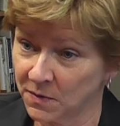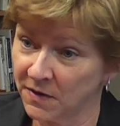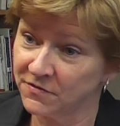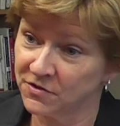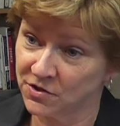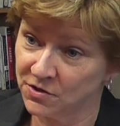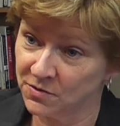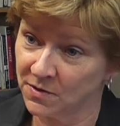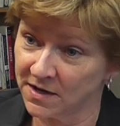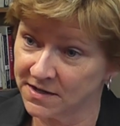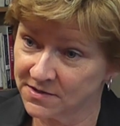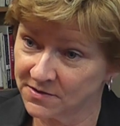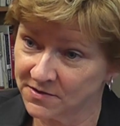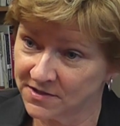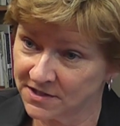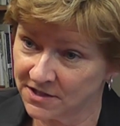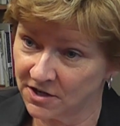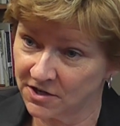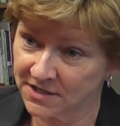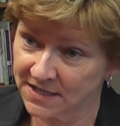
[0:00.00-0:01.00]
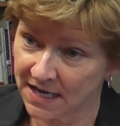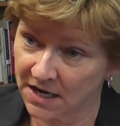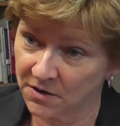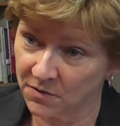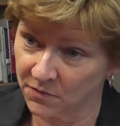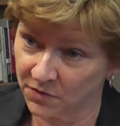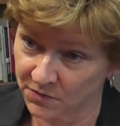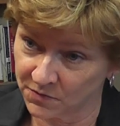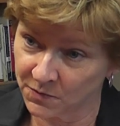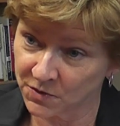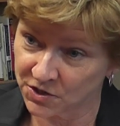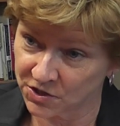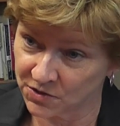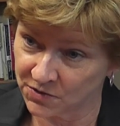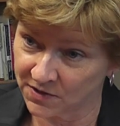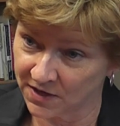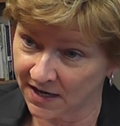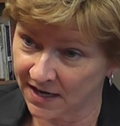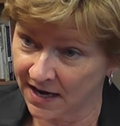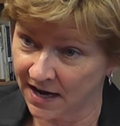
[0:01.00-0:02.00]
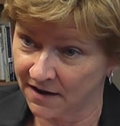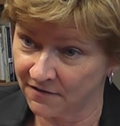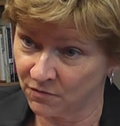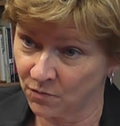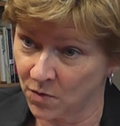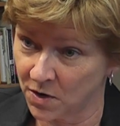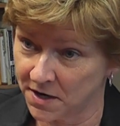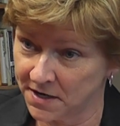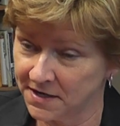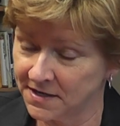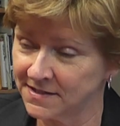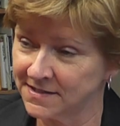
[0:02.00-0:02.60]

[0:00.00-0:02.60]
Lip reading: We have 2 high schools in our town, and we're soon going to have 1,